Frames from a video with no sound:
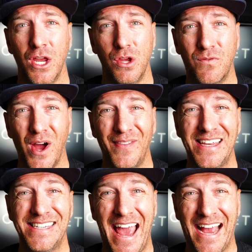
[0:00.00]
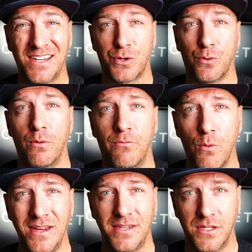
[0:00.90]
you've got these external
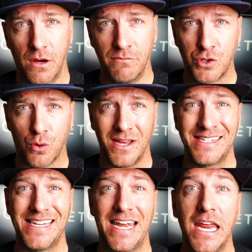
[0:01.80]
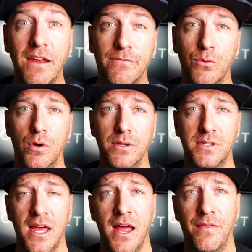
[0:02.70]
voices of trust and
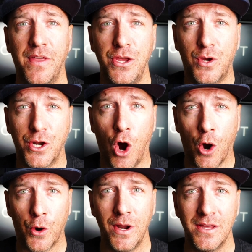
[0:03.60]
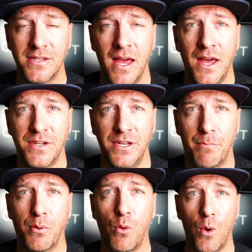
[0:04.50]
influence that you can harness to
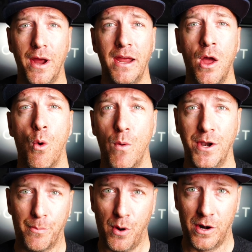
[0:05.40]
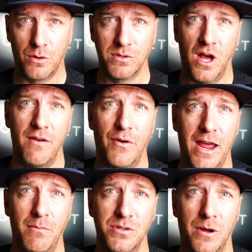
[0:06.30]
deploy when your product goes live on
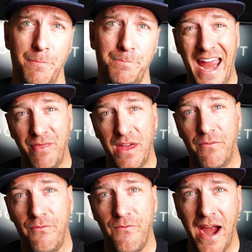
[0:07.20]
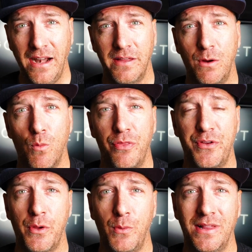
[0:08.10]
Amazon. And then finally, one
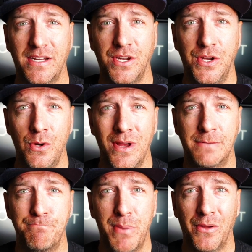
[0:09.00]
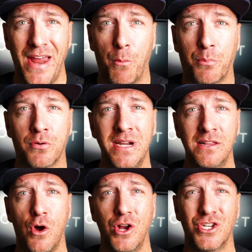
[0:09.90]
thing that we like to do is build out
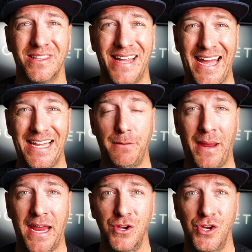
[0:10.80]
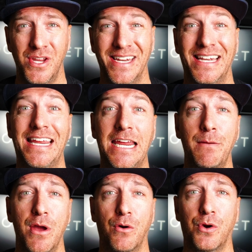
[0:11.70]
pre-launch landing pages and
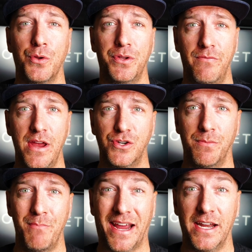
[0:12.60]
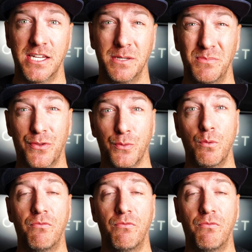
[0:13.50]
email cultivation mechanisms through